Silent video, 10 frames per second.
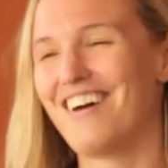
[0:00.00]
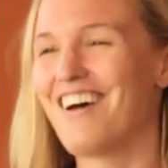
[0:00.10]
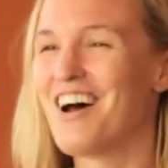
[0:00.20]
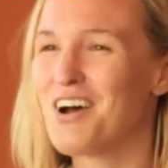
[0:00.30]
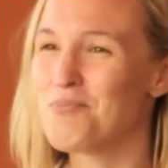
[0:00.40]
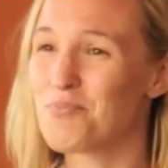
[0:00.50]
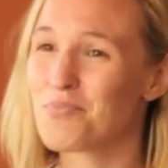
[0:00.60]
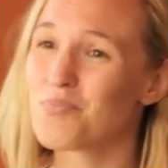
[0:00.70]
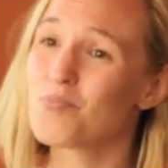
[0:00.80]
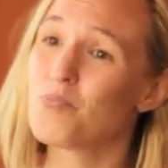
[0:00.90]
time.
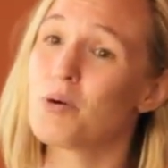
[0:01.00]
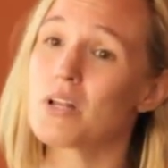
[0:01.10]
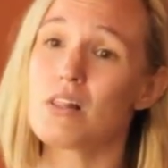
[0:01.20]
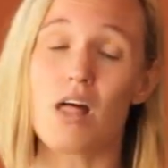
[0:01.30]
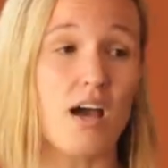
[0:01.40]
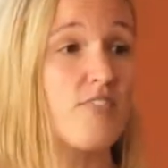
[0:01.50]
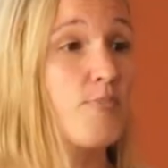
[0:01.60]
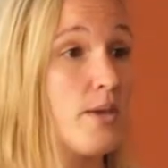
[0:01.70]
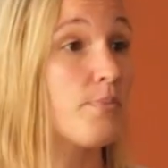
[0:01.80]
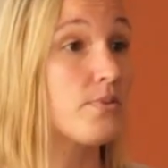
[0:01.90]
But a lot of
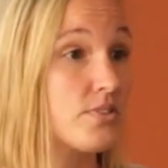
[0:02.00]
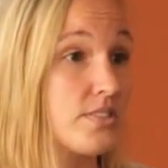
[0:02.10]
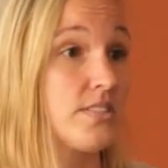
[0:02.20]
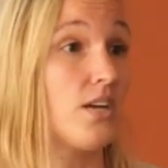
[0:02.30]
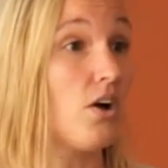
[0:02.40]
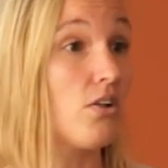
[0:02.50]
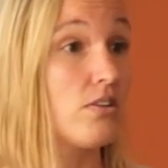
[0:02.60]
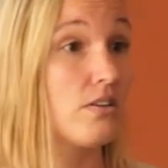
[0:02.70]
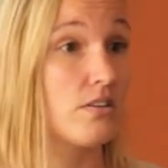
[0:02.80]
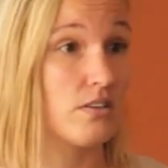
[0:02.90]
people
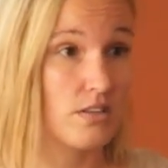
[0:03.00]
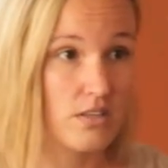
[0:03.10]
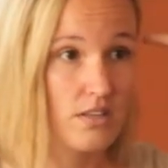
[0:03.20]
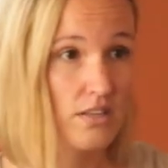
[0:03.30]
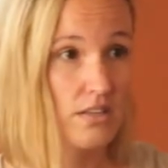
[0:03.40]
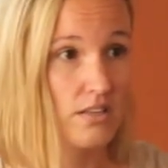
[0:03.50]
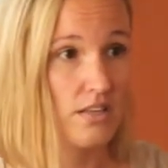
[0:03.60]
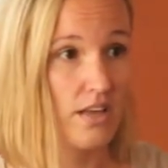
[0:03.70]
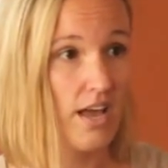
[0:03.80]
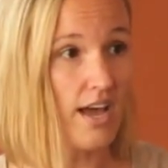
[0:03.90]
still
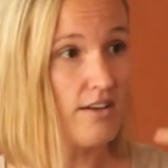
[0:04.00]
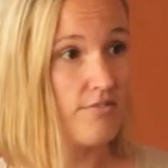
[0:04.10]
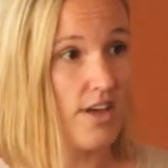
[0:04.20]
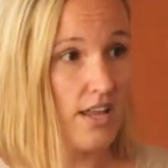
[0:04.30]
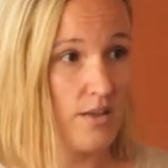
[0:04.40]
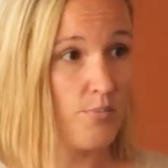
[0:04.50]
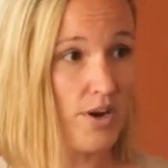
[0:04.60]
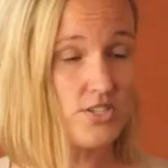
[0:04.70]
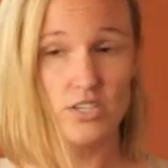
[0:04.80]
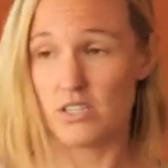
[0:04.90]
have that
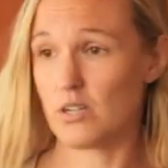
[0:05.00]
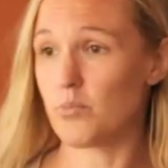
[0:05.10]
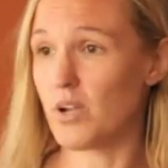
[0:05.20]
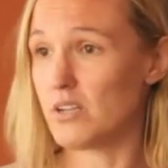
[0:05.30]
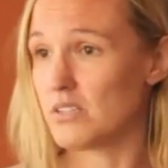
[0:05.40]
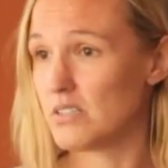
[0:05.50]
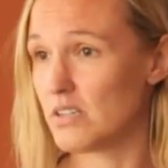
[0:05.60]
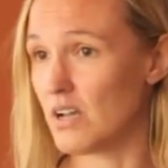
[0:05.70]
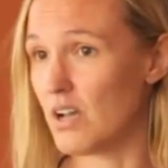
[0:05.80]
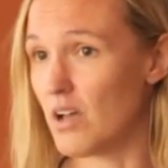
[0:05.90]
impression in their brain.
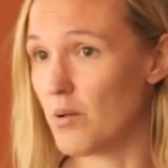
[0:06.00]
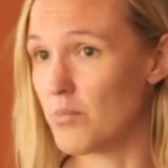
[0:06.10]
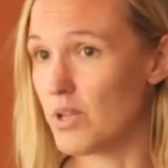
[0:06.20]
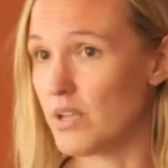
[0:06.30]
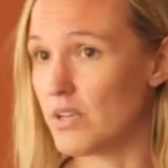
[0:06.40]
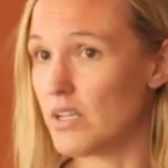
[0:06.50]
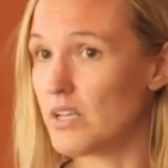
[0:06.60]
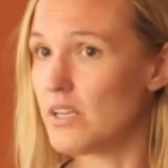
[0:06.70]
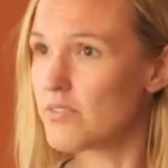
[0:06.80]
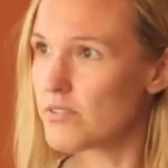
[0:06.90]

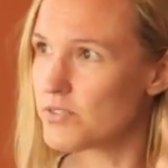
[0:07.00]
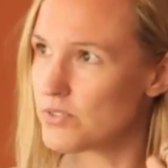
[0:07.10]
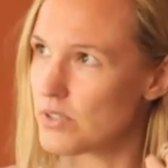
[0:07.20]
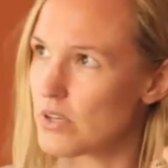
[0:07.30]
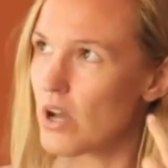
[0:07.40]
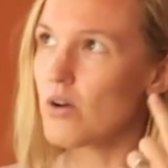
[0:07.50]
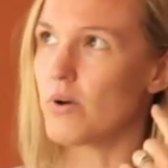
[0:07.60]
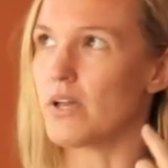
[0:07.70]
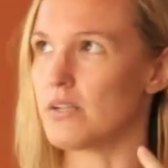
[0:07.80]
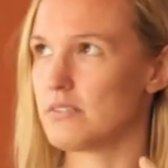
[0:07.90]
And even if you know
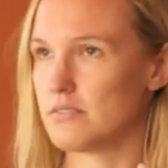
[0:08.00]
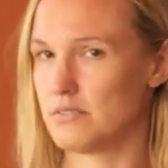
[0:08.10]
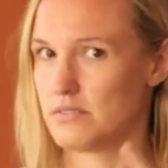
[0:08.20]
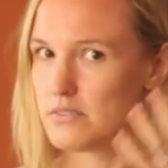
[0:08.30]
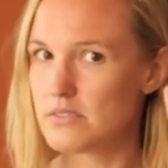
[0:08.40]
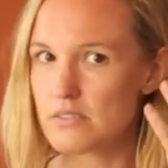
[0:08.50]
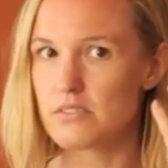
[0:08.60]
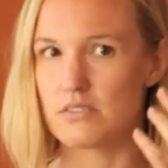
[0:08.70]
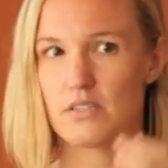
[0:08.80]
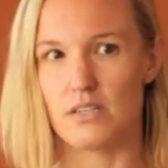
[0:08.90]
it,
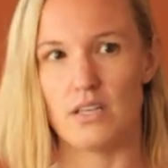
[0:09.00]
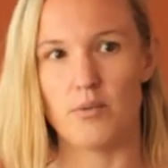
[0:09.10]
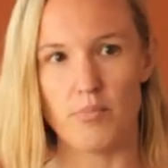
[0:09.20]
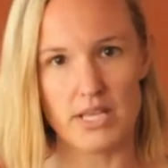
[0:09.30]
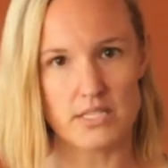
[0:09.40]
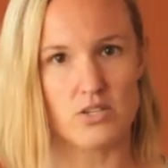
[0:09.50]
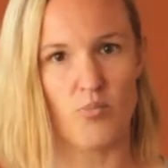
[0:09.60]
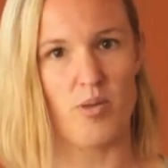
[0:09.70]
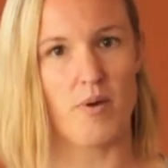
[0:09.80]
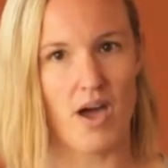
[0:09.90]
it may still
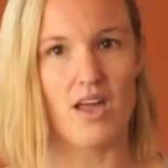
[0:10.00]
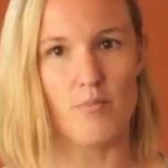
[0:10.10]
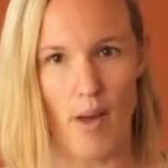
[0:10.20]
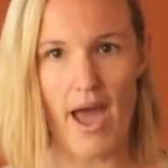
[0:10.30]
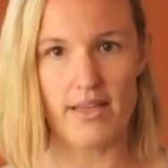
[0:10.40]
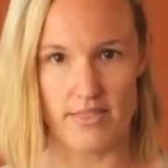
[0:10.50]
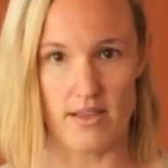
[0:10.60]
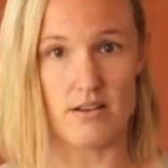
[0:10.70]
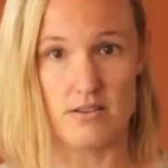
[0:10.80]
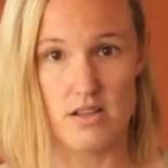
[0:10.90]
be kind of back
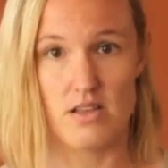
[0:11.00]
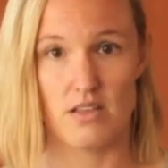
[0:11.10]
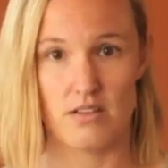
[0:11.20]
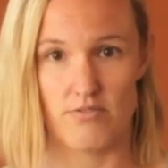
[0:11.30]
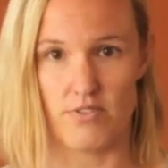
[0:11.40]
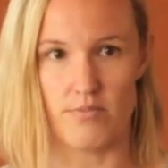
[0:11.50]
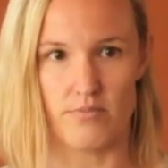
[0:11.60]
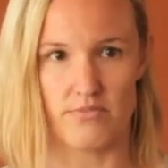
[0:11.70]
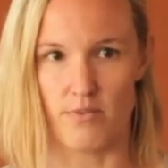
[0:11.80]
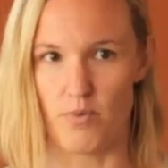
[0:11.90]
there
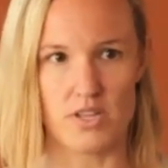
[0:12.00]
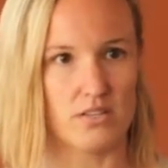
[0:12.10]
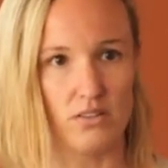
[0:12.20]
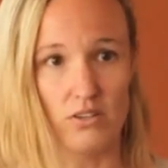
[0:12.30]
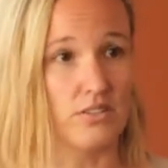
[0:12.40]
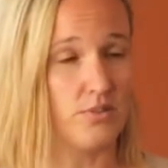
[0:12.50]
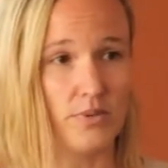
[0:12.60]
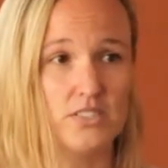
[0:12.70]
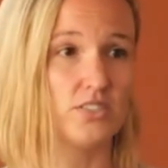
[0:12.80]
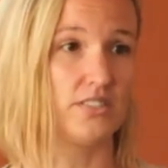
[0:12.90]
from what you learned
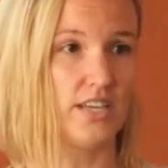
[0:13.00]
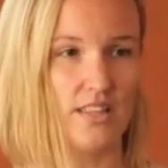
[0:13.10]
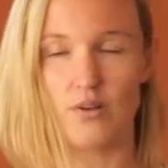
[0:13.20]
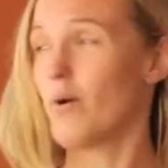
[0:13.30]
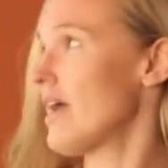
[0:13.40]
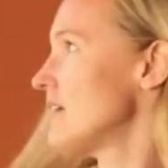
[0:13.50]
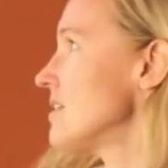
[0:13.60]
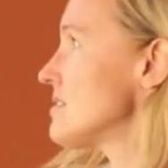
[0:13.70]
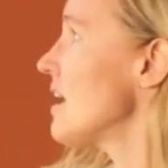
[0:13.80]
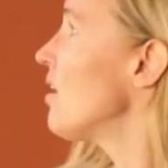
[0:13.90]
originally, that a
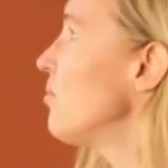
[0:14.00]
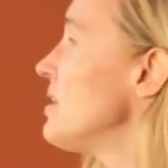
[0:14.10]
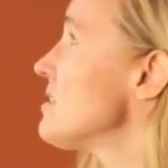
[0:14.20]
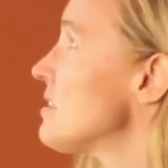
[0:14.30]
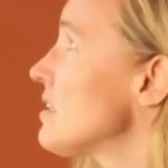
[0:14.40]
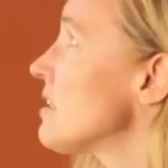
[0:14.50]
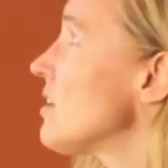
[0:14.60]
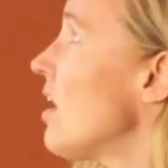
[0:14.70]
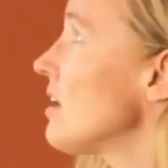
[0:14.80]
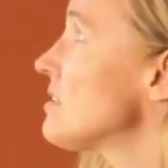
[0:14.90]
wagging tail means the
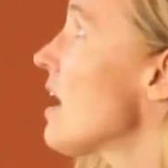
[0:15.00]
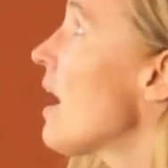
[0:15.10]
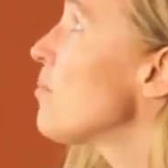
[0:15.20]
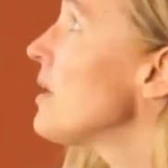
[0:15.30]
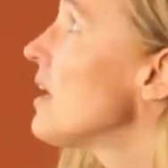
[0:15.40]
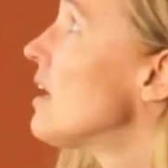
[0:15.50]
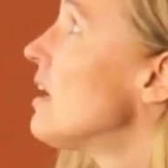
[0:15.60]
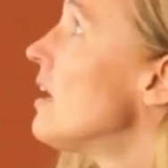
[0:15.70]
dog is happy.